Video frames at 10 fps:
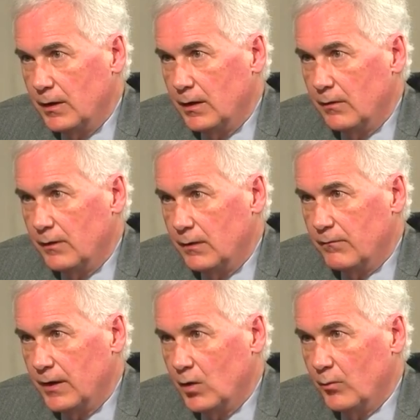and the
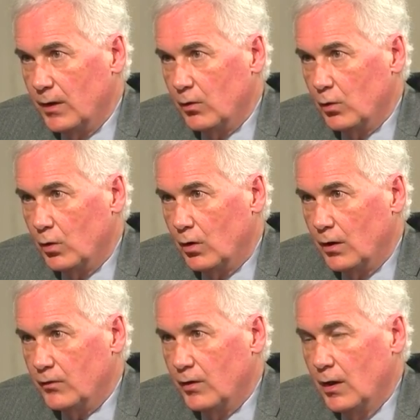environmental
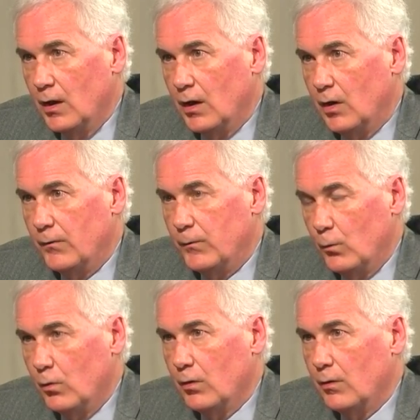laws uh,
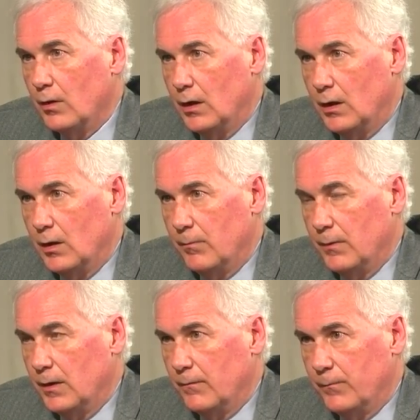for uh,
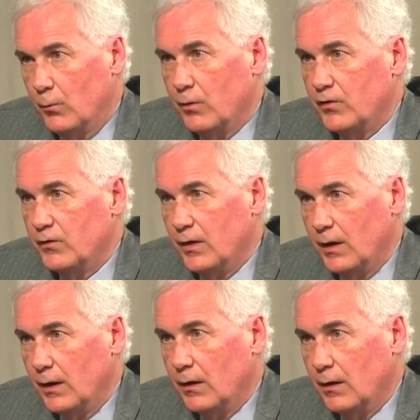uh, forest
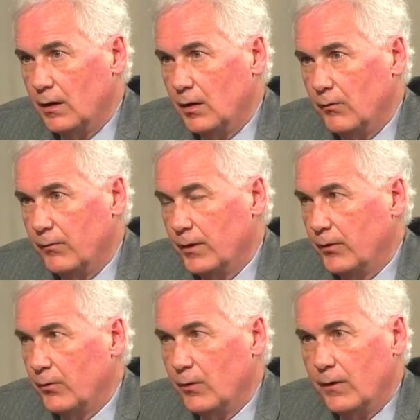thinning of uh,
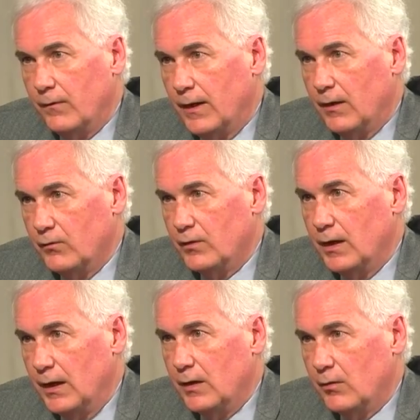
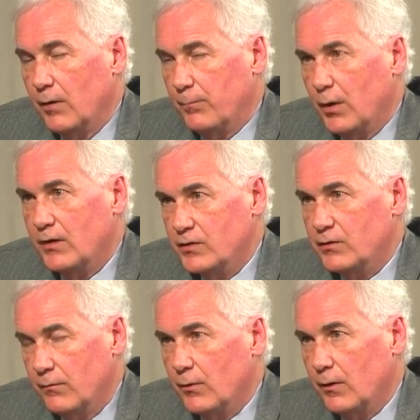30,000 acre uh,
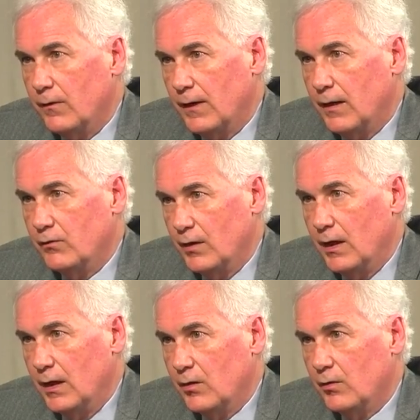projects of 30,000
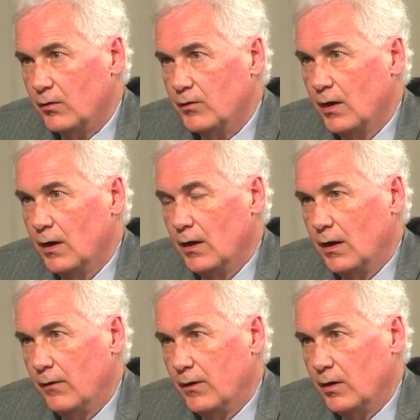acres
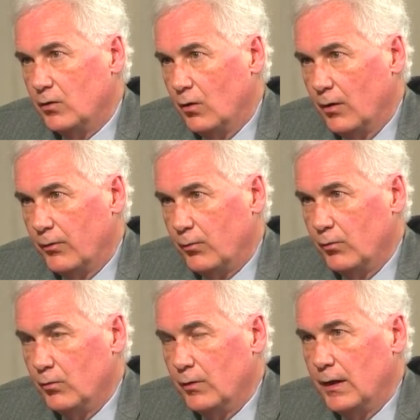uh, that had gone
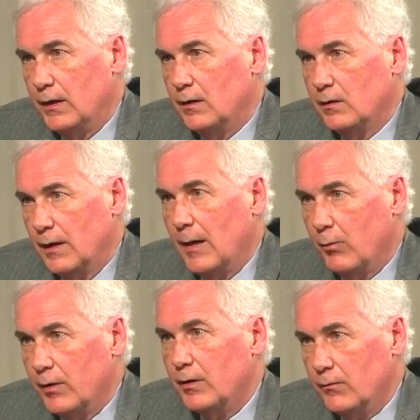through a
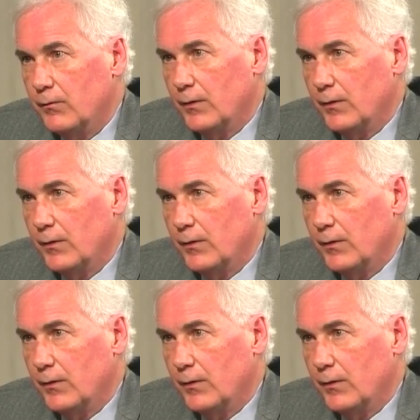collaborative